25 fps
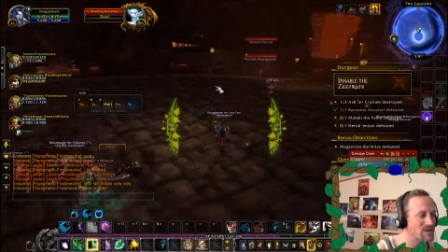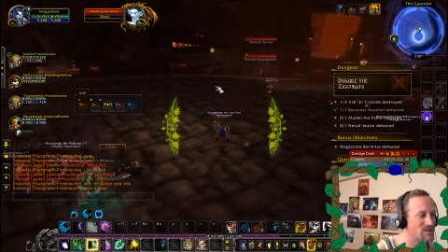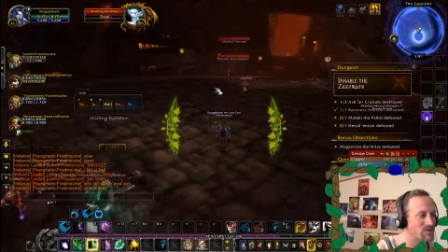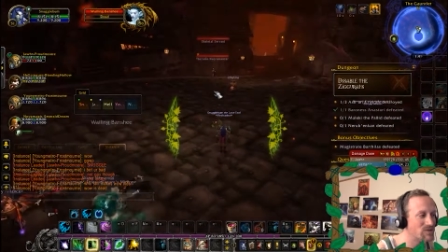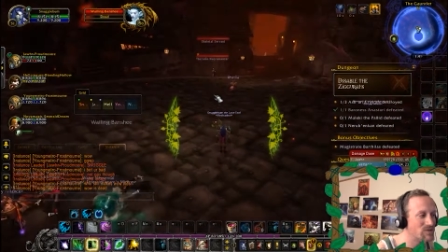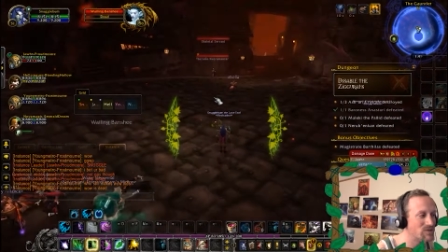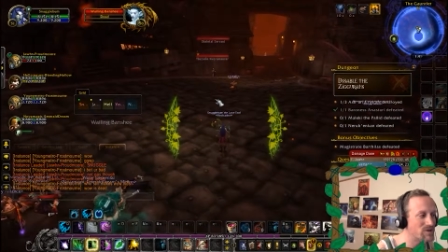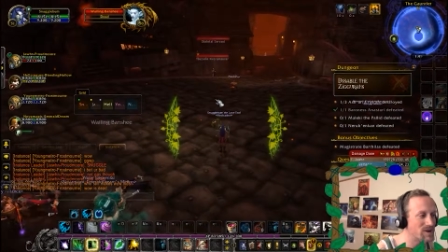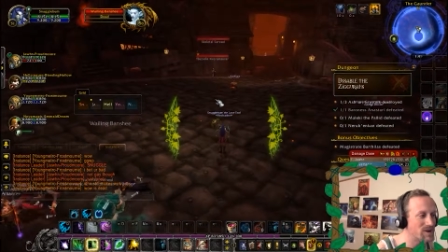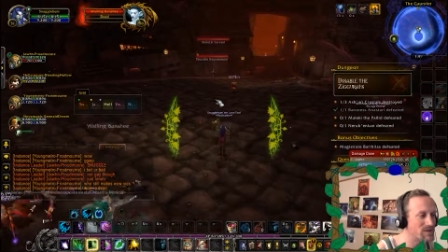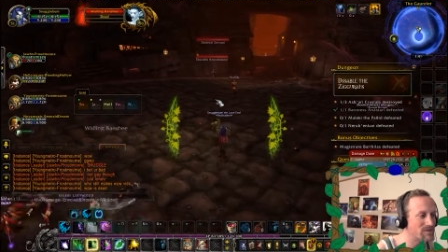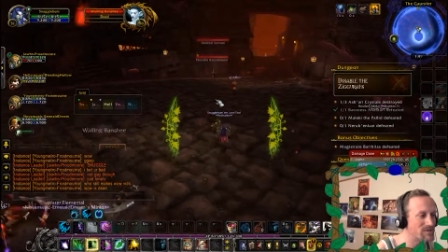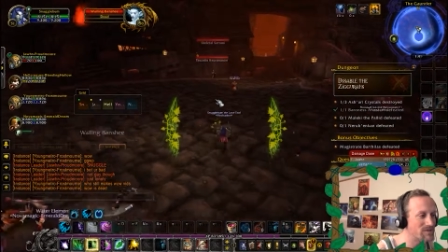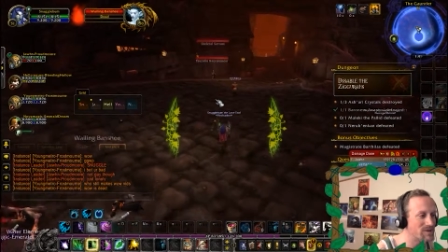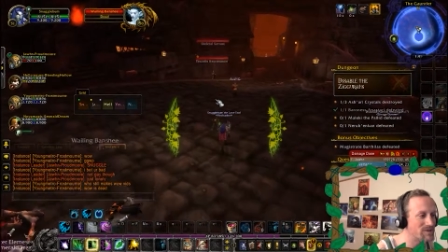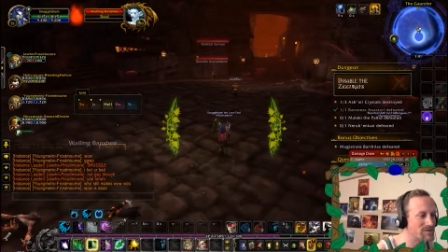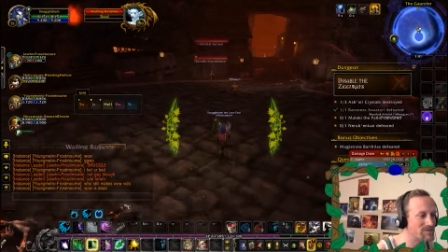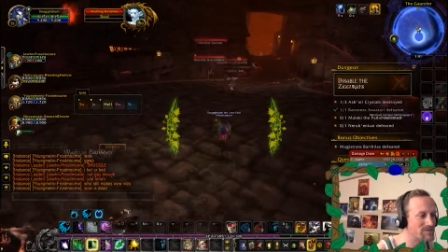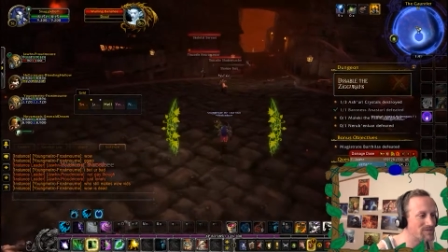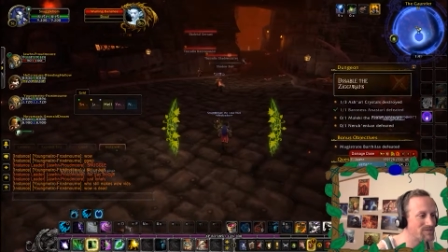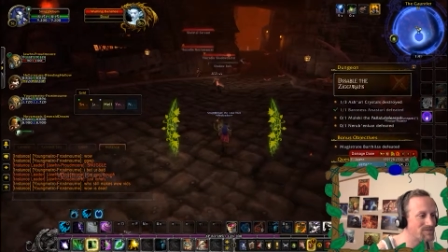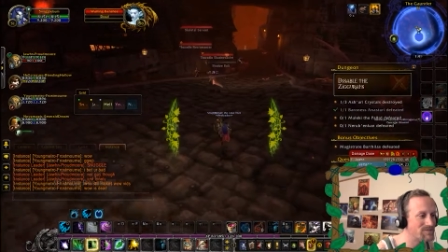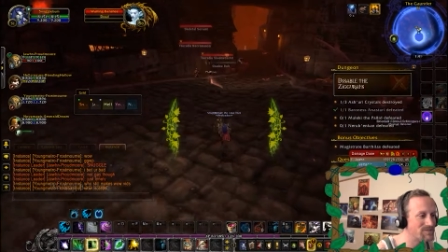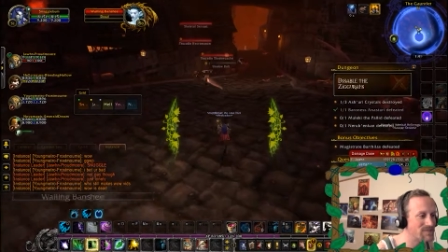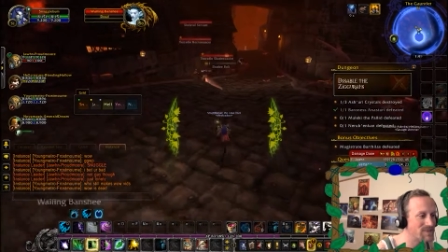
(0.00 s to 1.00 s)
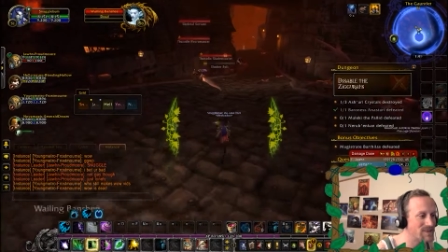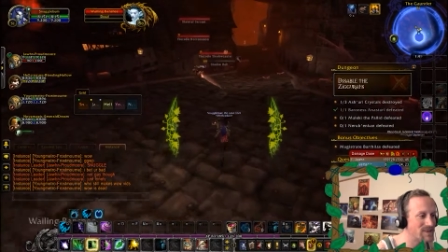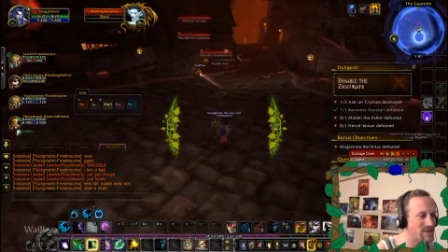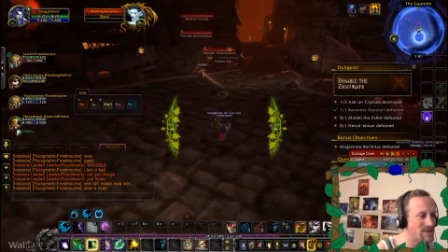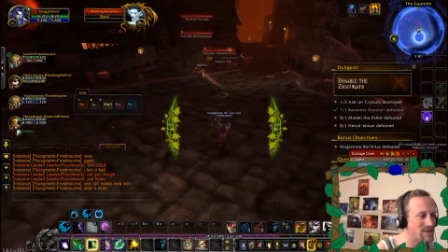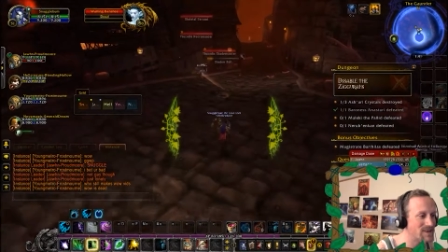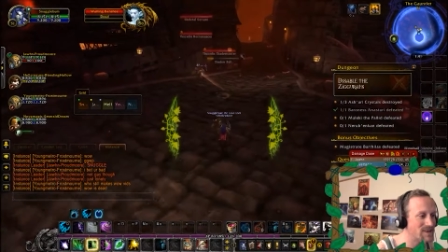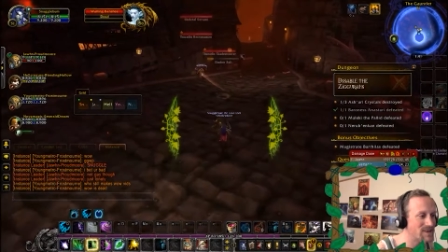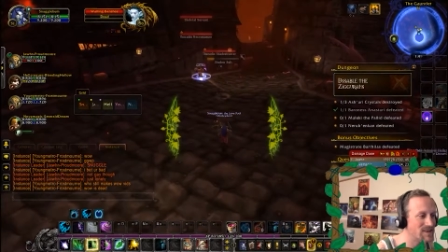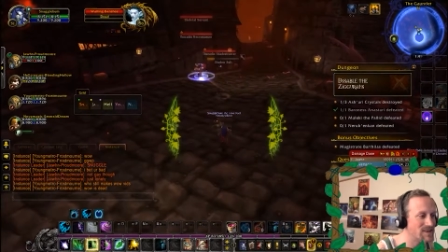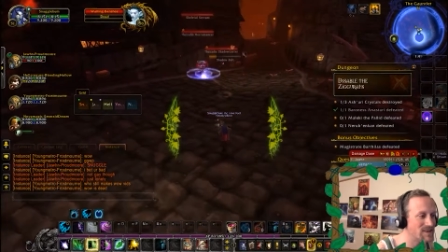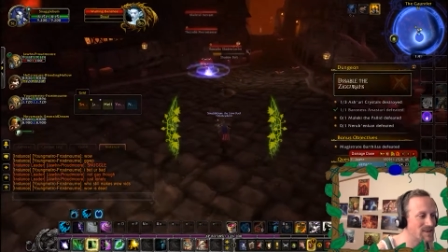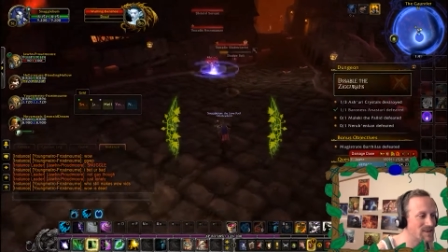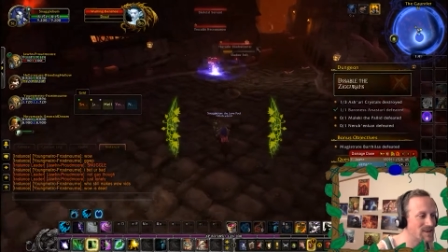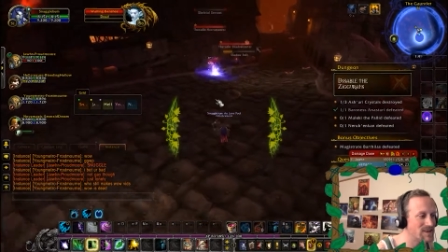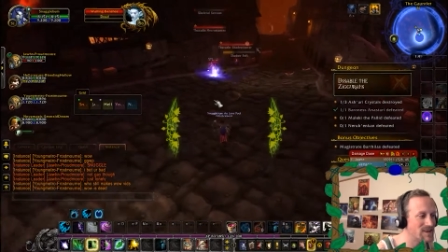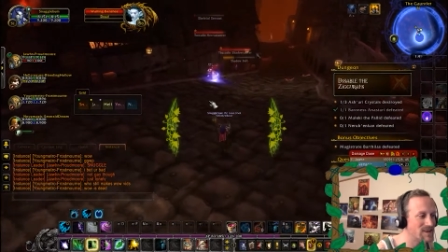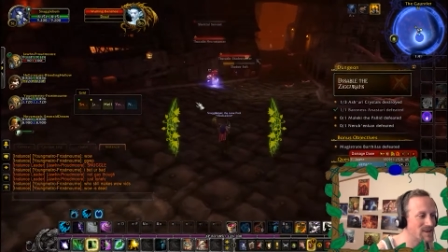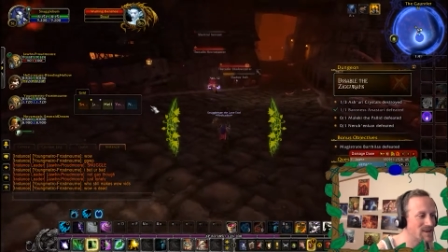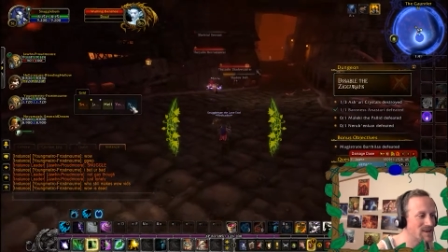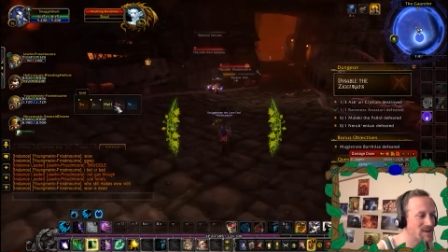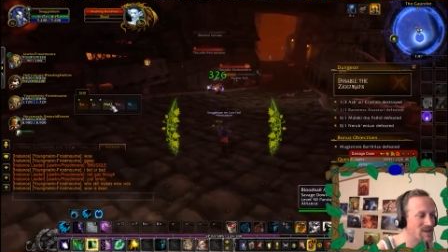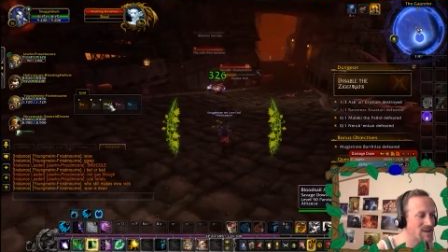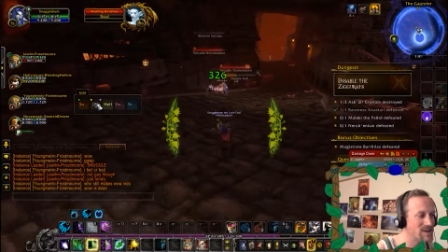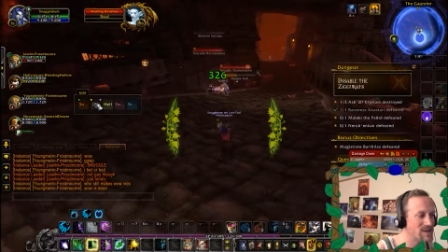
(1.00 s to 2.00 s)
Whatever.
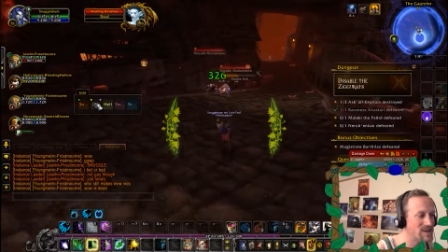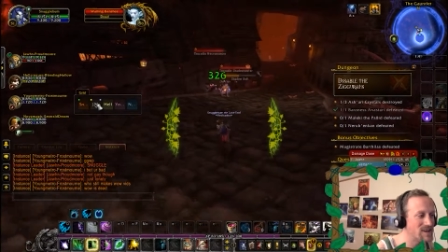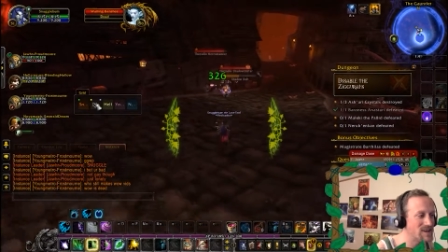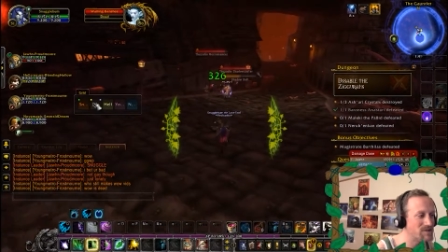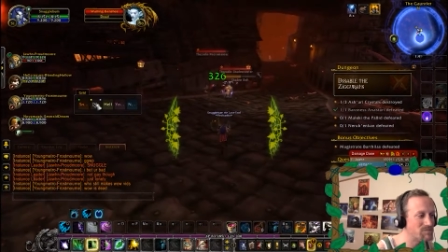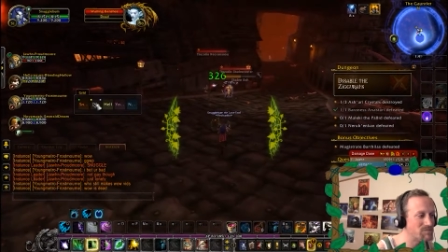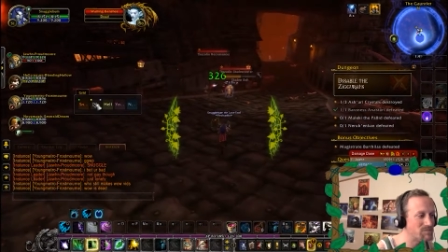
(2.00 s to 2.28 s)
It